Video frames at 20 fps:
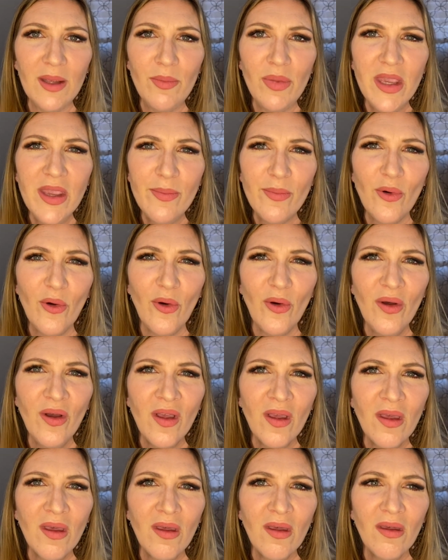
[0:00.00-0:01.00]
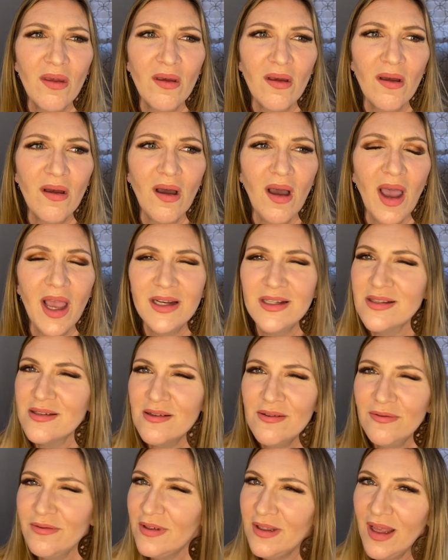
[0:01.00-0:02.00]
people, I just
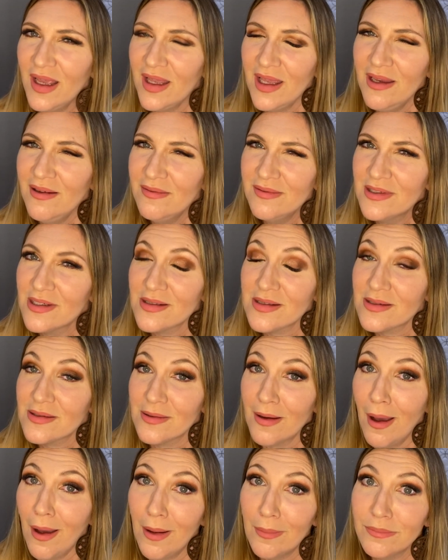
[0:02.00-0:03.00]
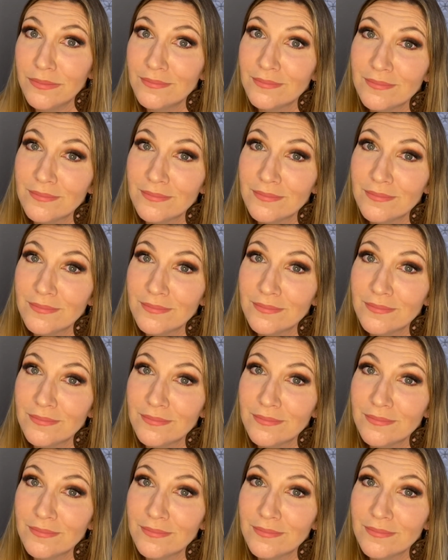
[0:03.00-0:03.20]
don't feel like he would just stop.